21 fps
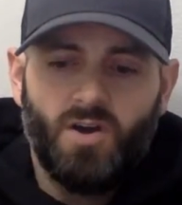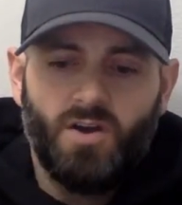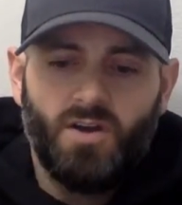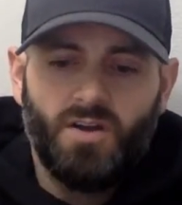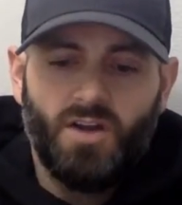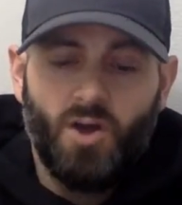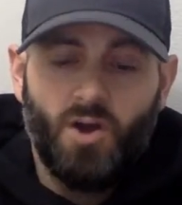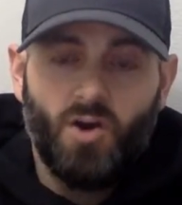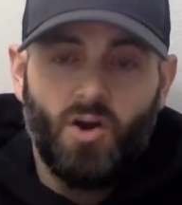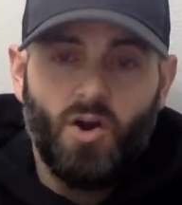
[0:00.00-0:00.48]

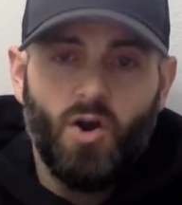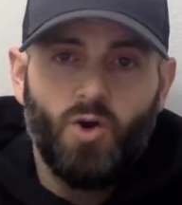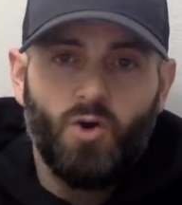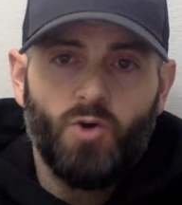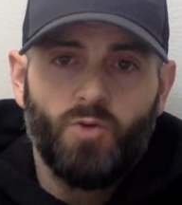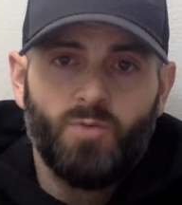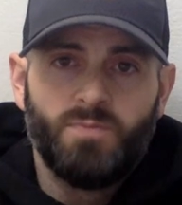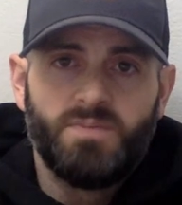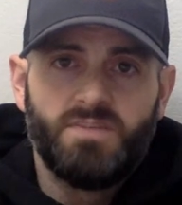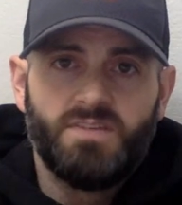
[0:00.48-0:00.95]
in our
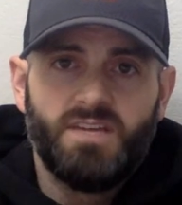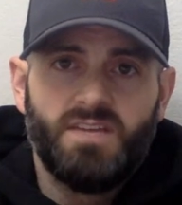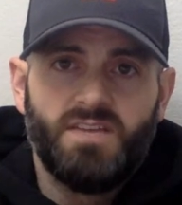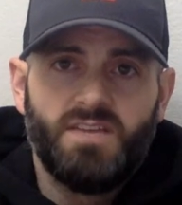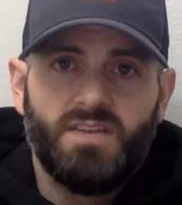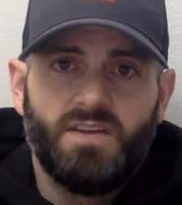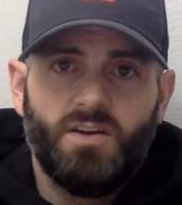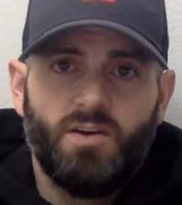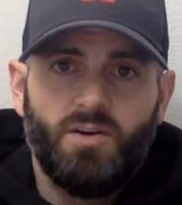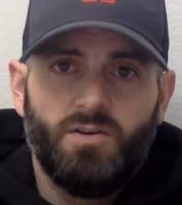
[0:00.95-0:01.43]
homes,
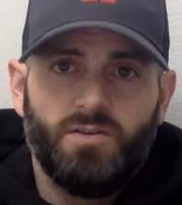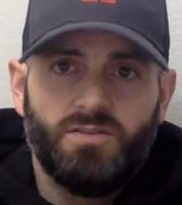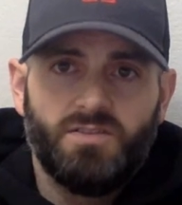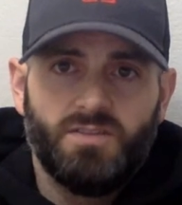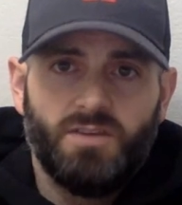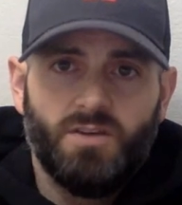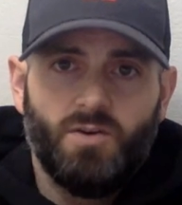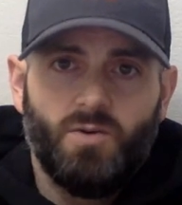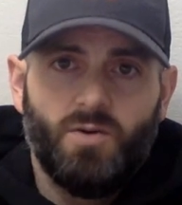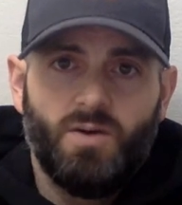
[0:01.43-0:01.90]
and then
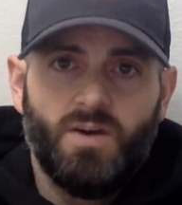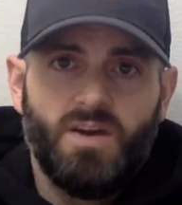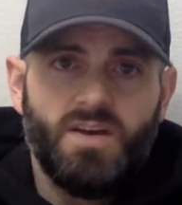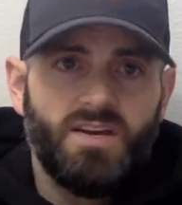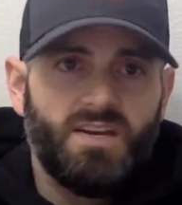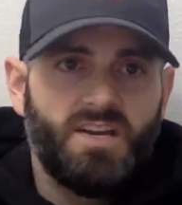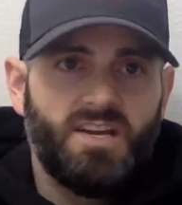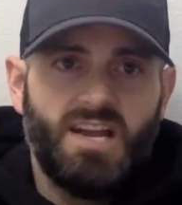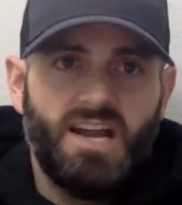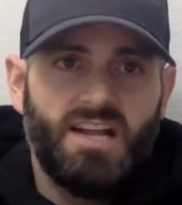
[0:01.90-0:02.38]
also
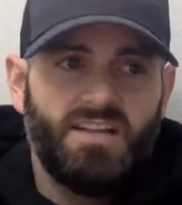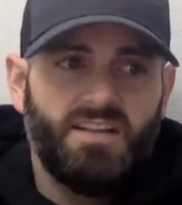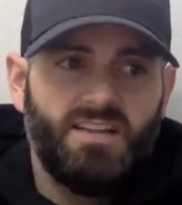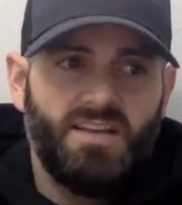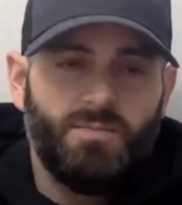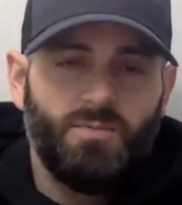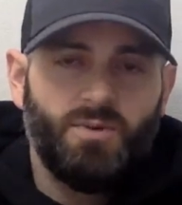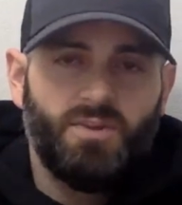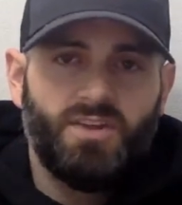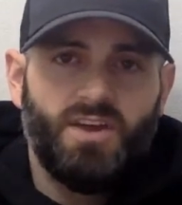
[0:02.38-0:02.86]
connecting
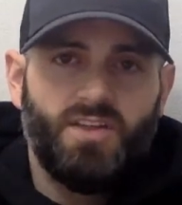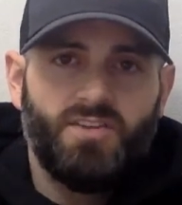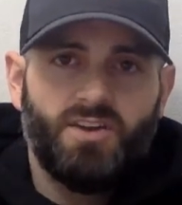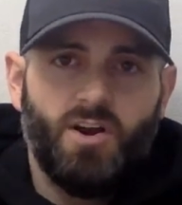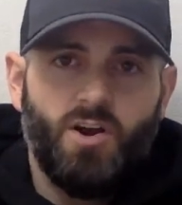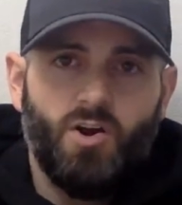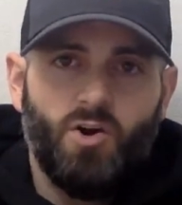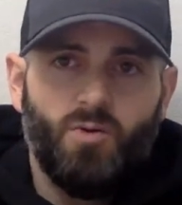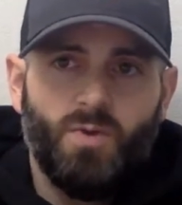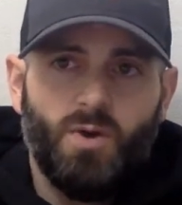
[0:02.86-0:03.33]
them with
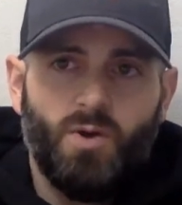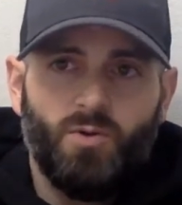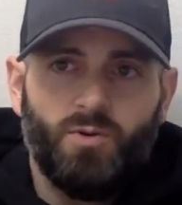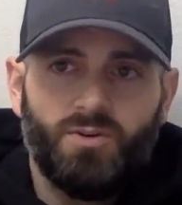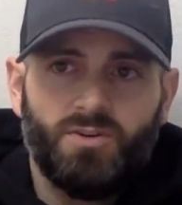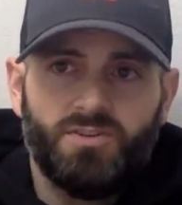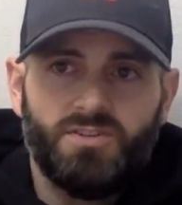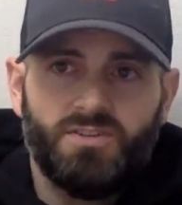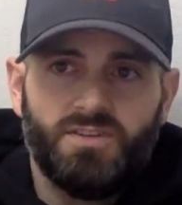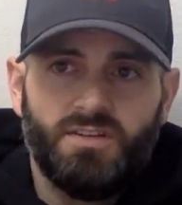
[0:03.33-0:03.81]
other
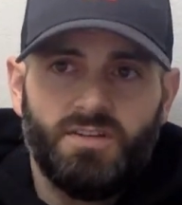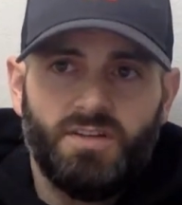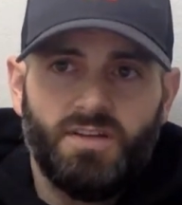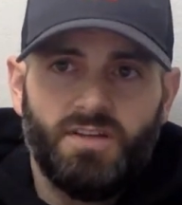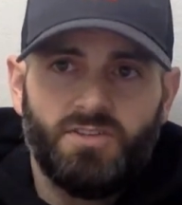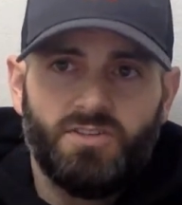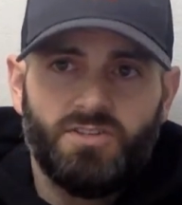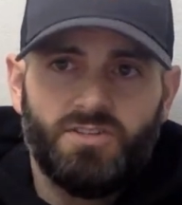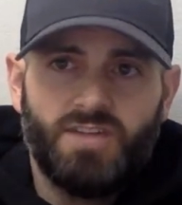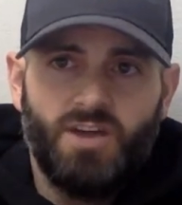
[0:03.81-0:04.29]
homeowners
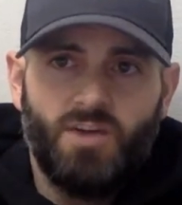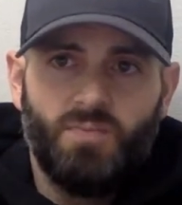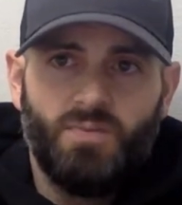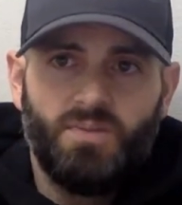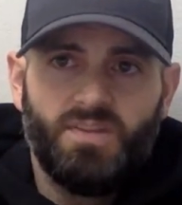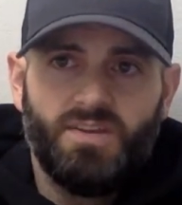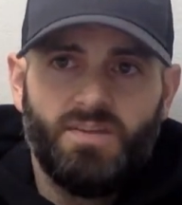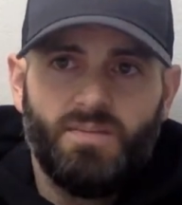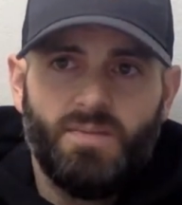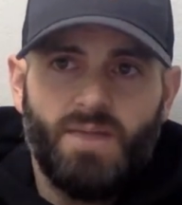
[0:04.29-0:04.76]
and just
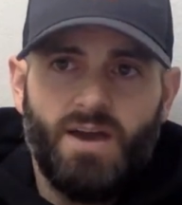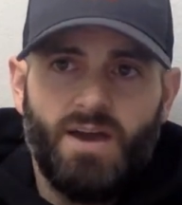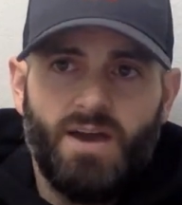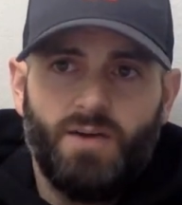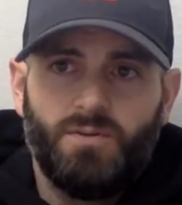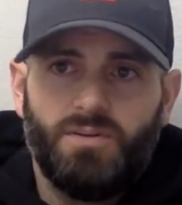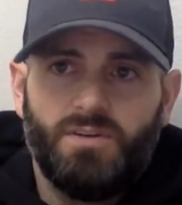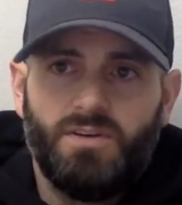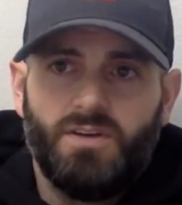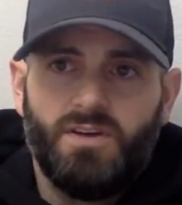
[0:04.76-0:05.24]
helping them
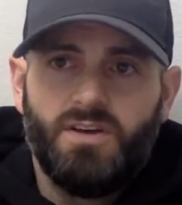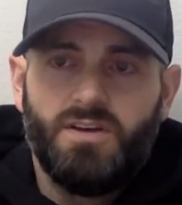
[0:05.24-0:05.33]
out.